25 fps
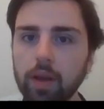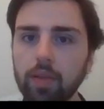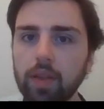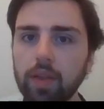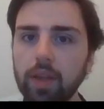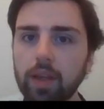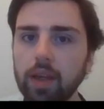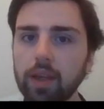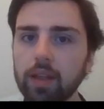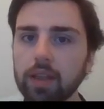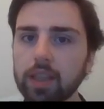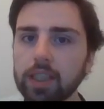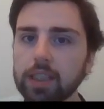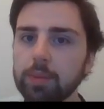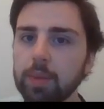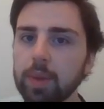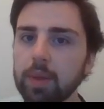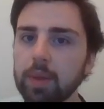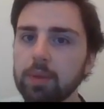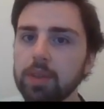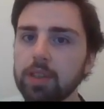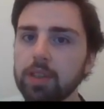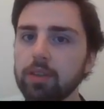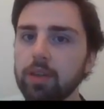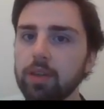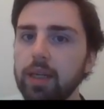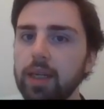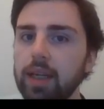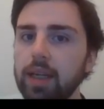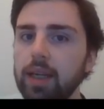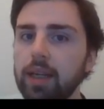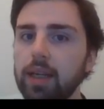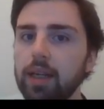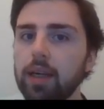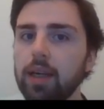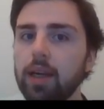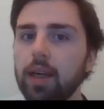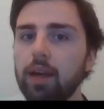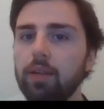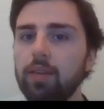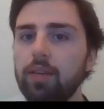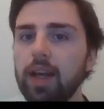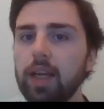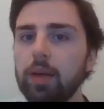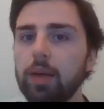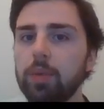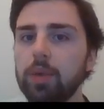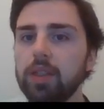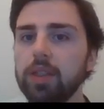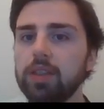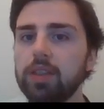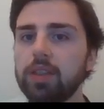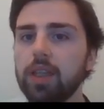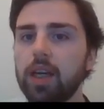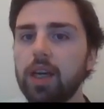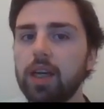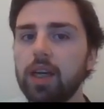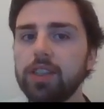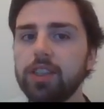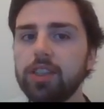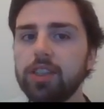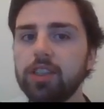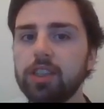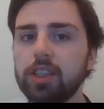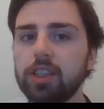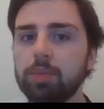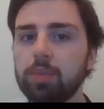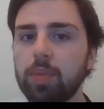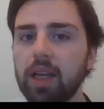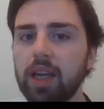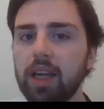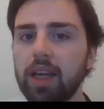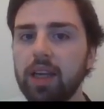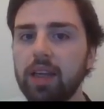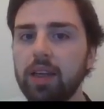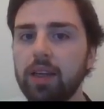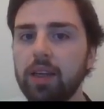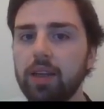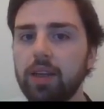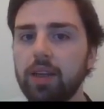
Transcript: The experiments are only available in search and display.